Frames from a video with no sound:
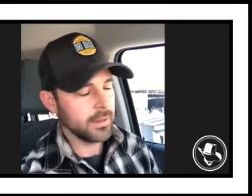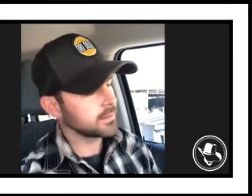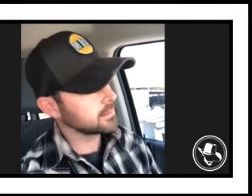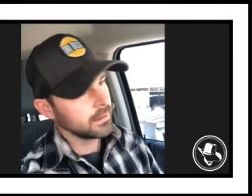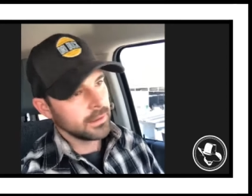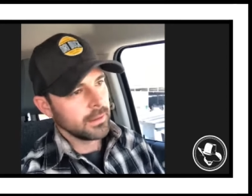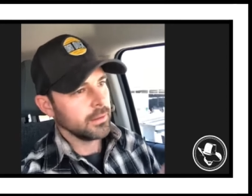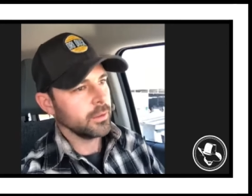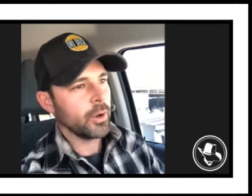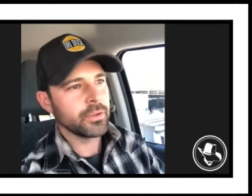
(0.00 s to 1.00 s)
It's
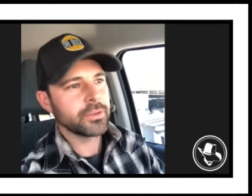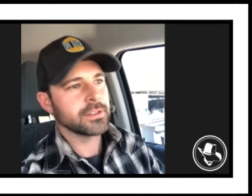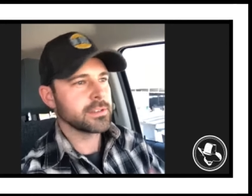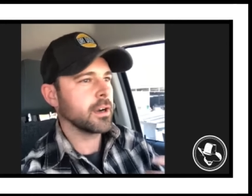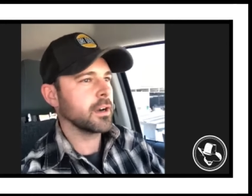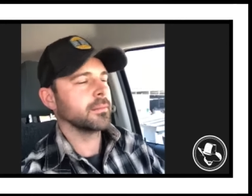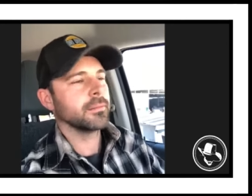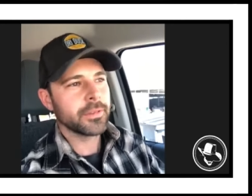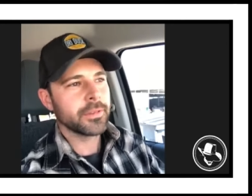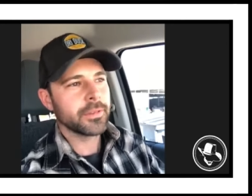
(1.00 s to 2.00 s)
you both just start
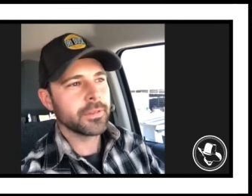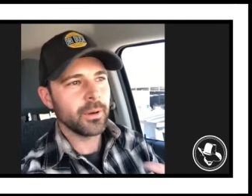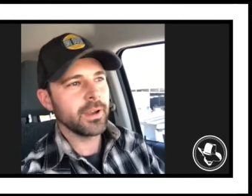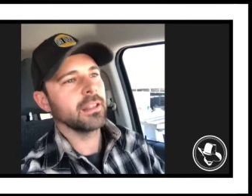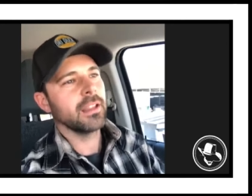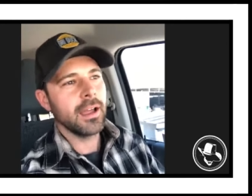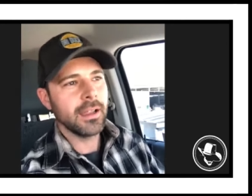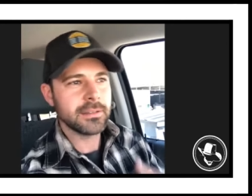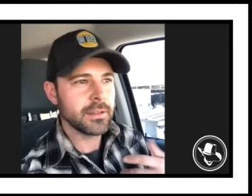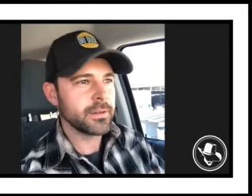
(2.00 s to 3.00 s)
throwing out
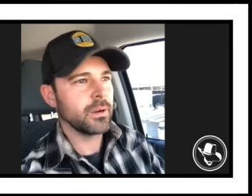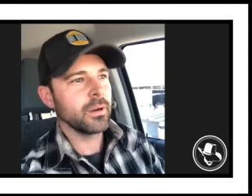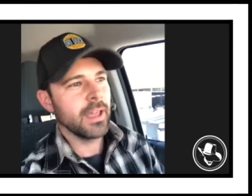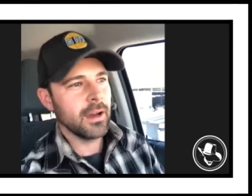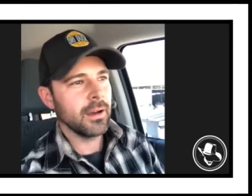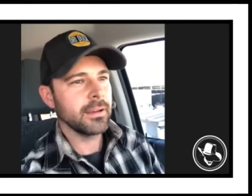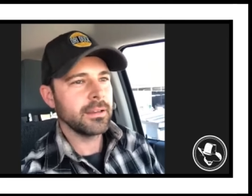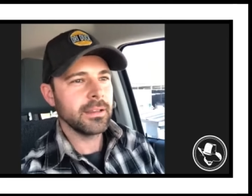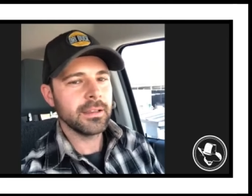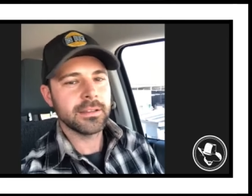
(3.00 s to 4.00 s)
lines and throwing out
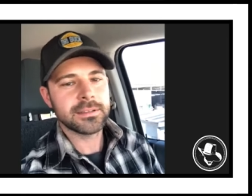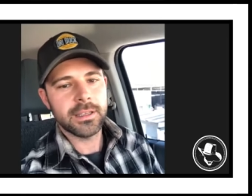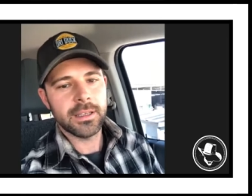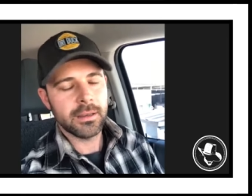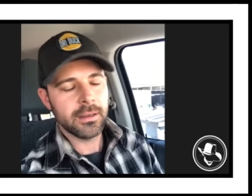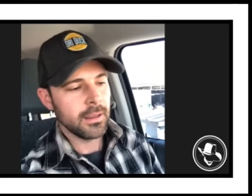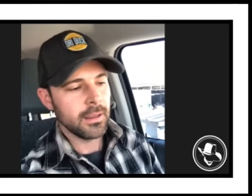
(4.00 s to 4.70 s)
ideas, and